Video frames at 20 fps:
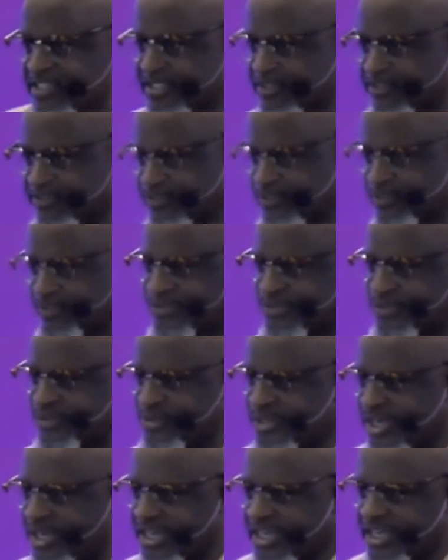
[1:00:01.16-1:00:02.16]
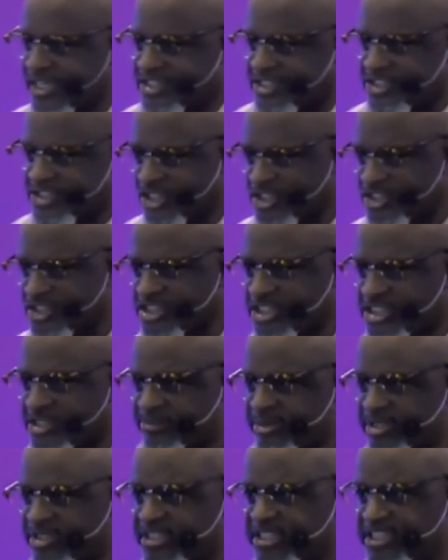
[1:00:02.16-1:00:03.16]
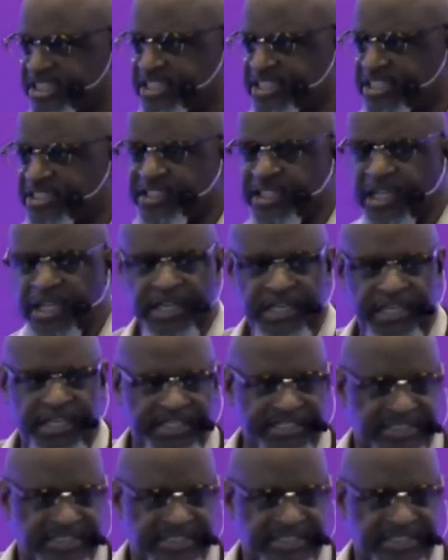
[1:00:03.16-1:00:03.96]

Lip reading: a foo-foo and the church shouldn't be teaching. And it's